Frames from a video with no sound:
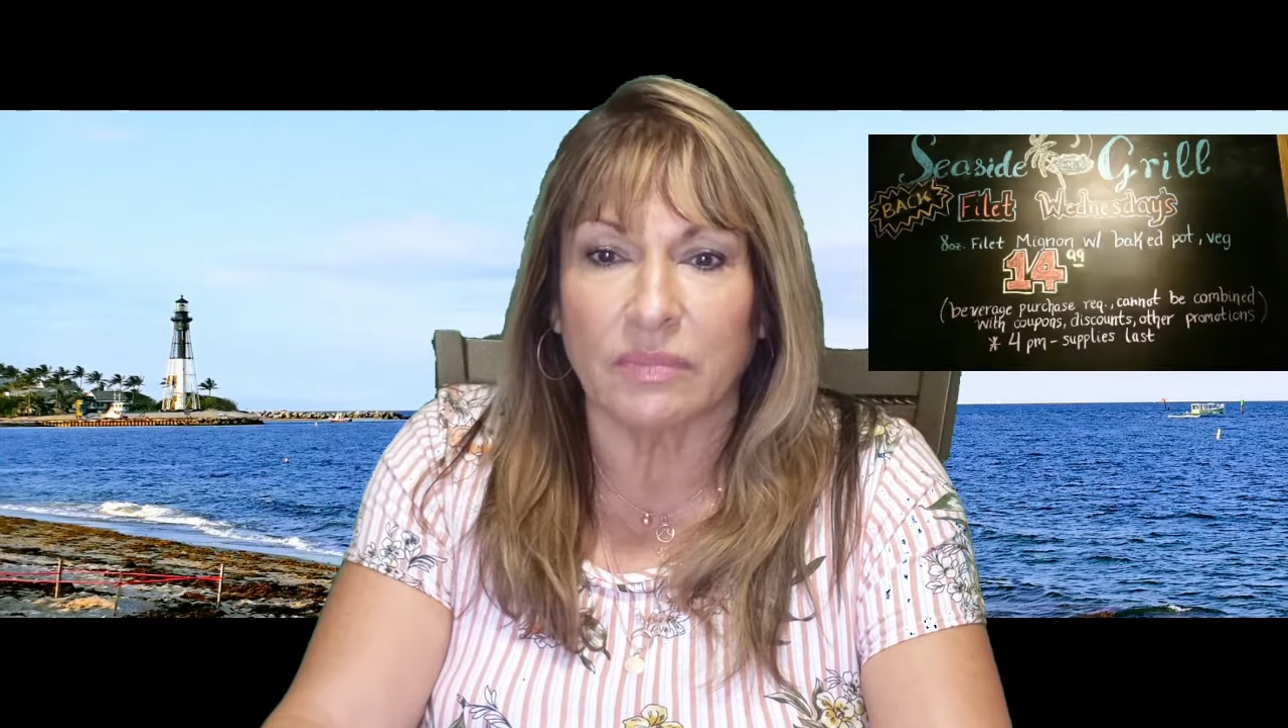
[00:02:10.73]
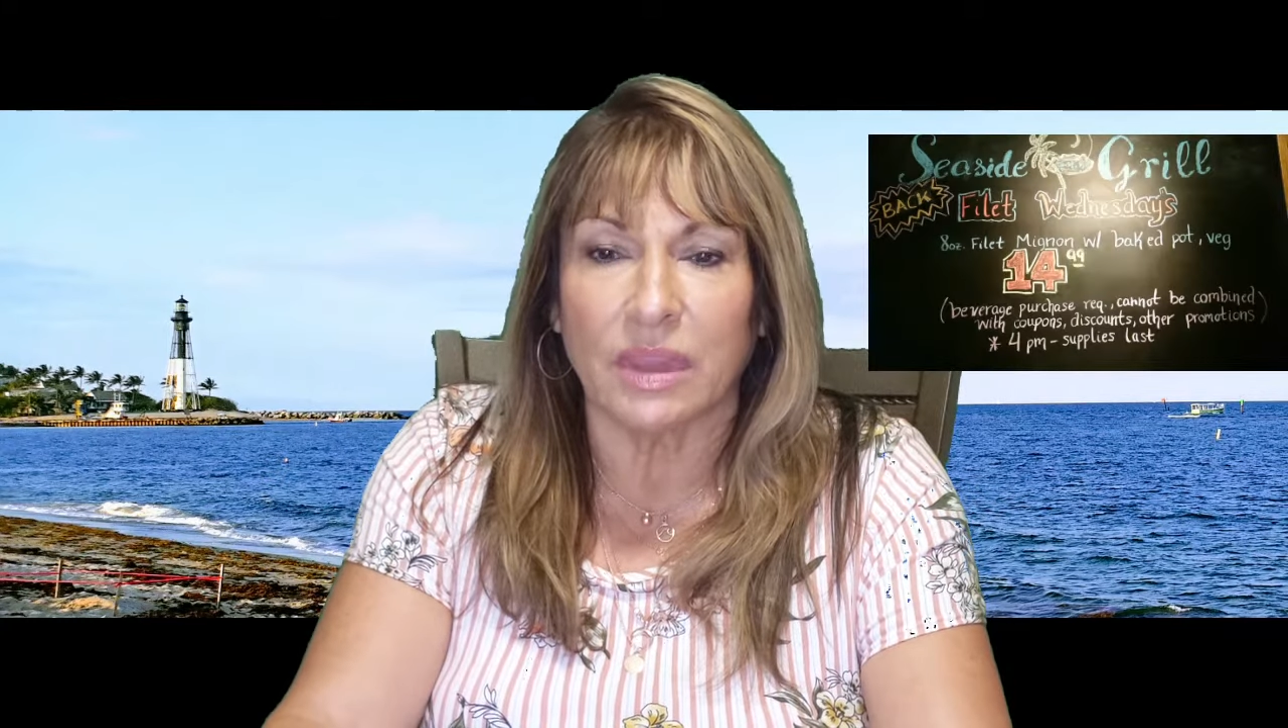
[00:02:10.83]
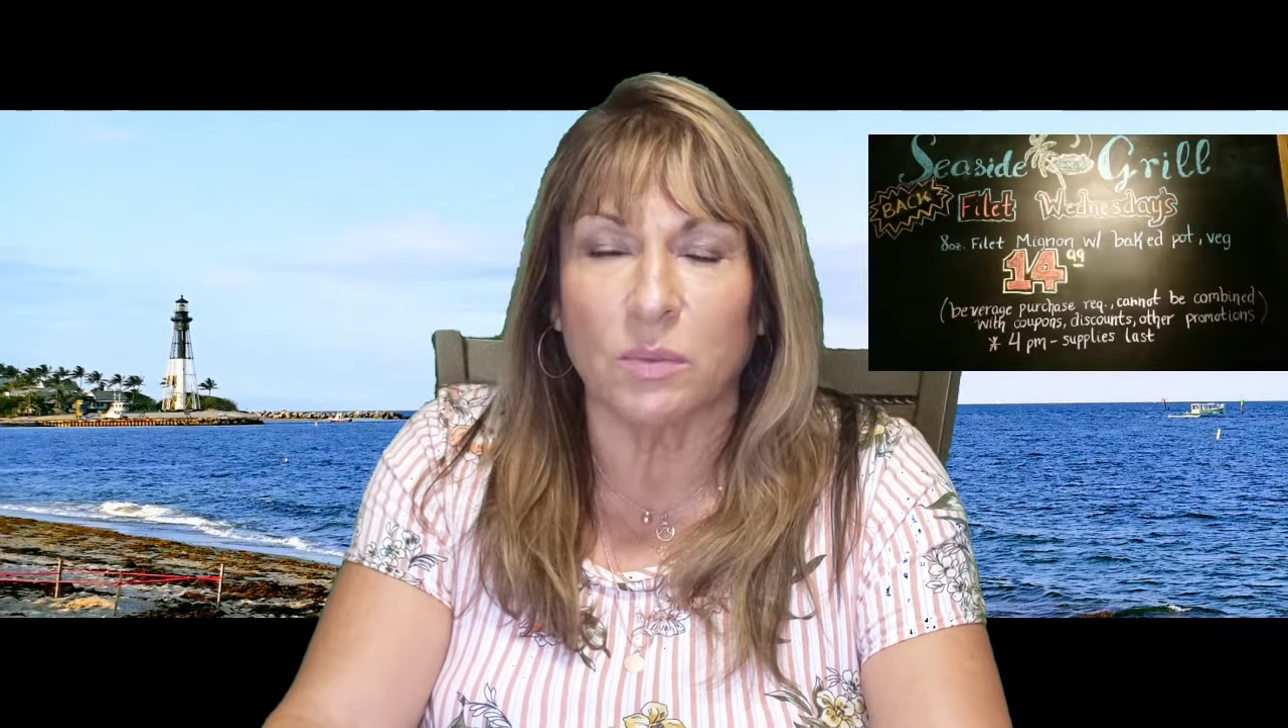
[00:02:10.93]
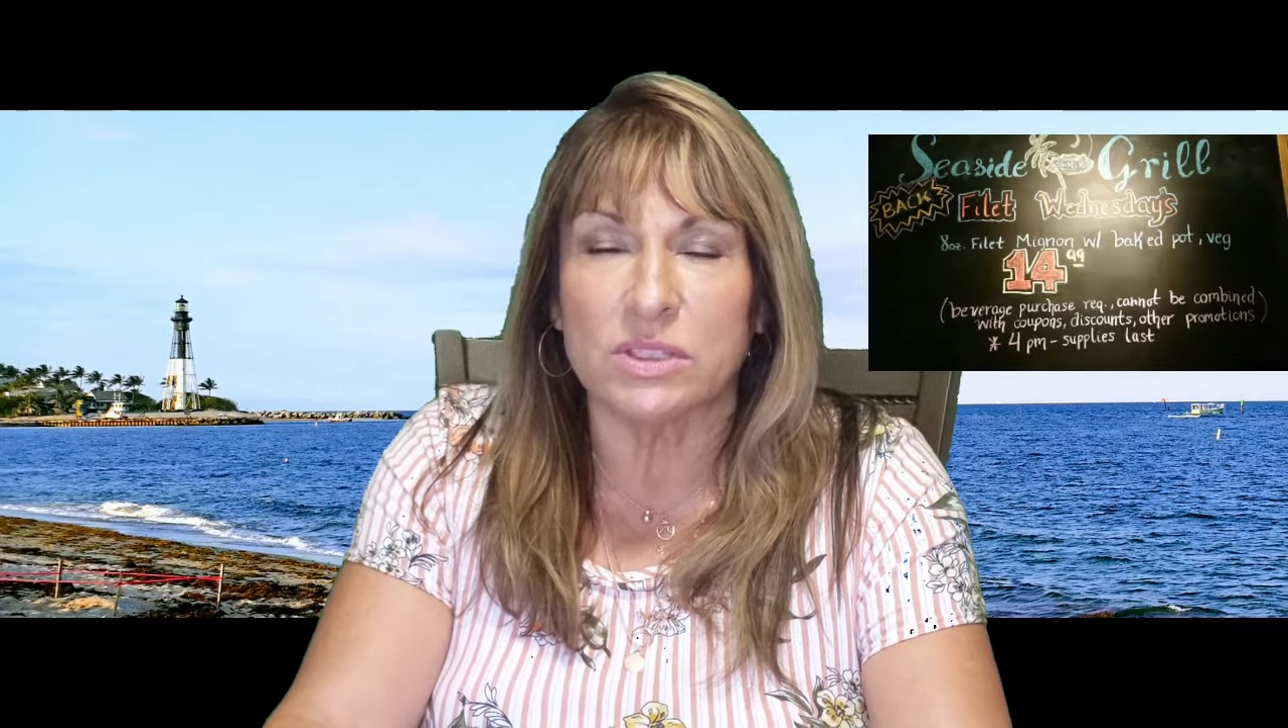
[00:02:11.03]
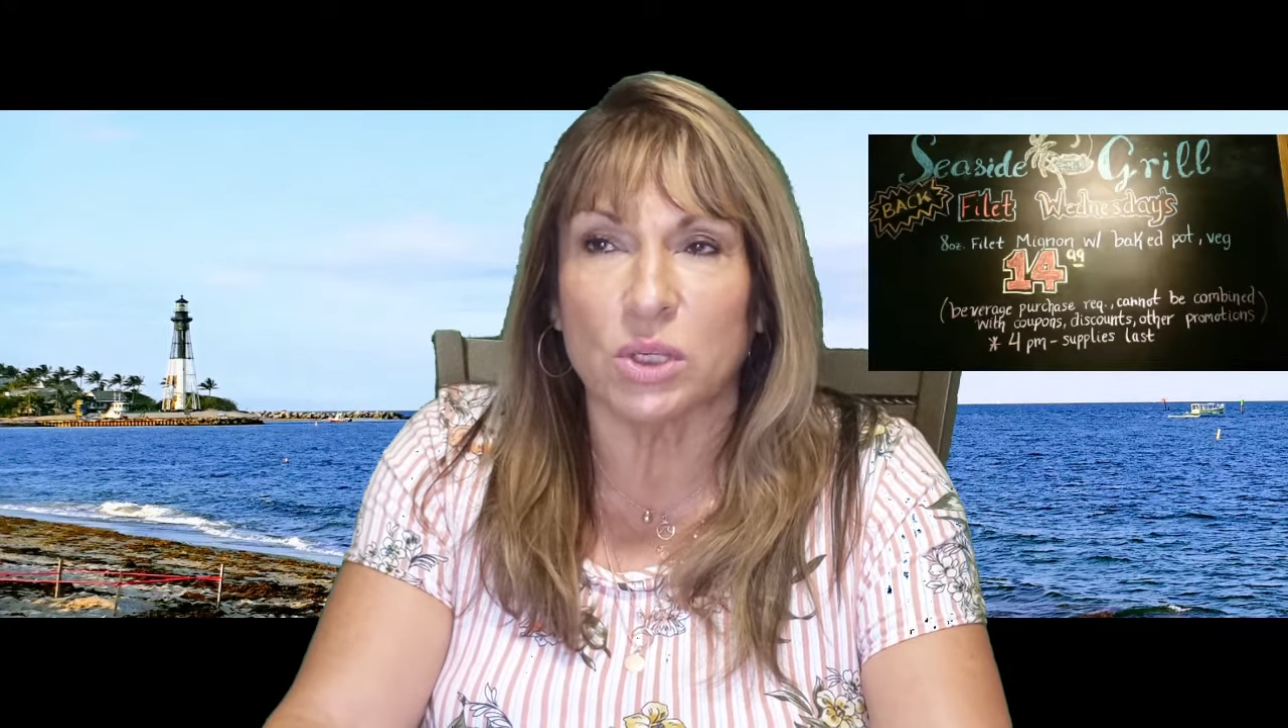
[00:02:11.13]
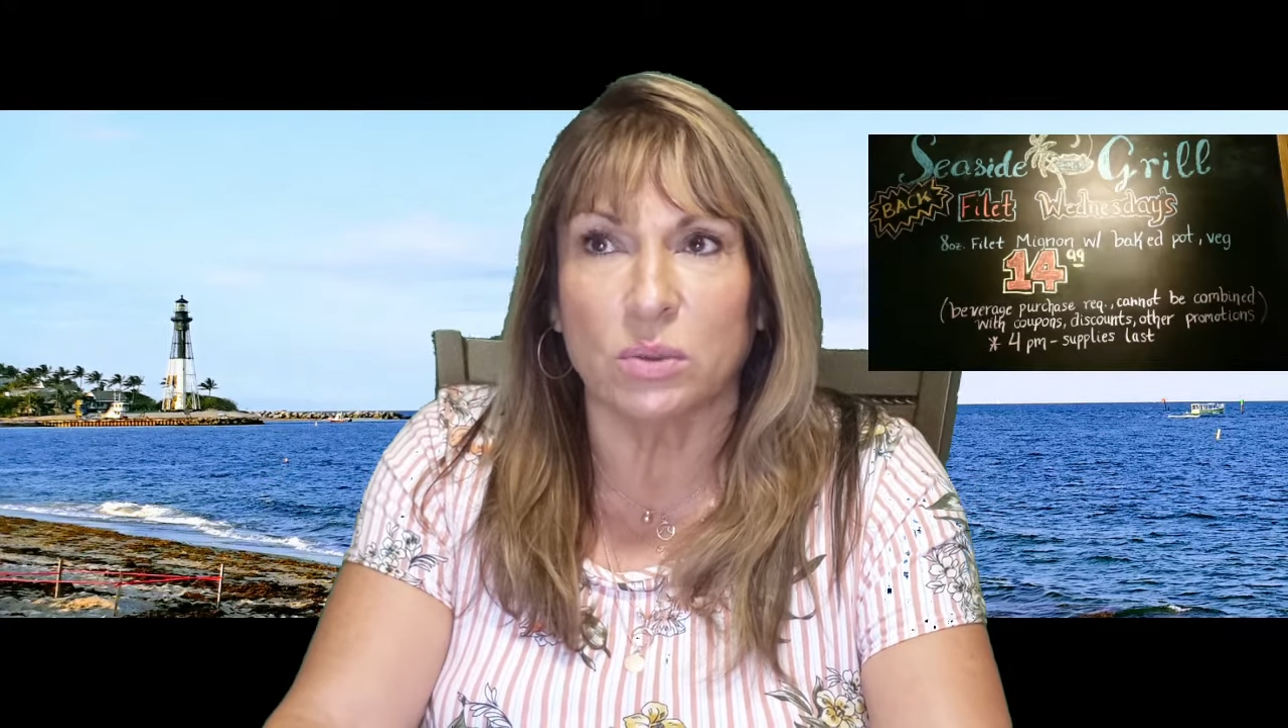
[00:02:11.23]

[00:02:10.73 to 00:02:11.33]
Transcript: It was a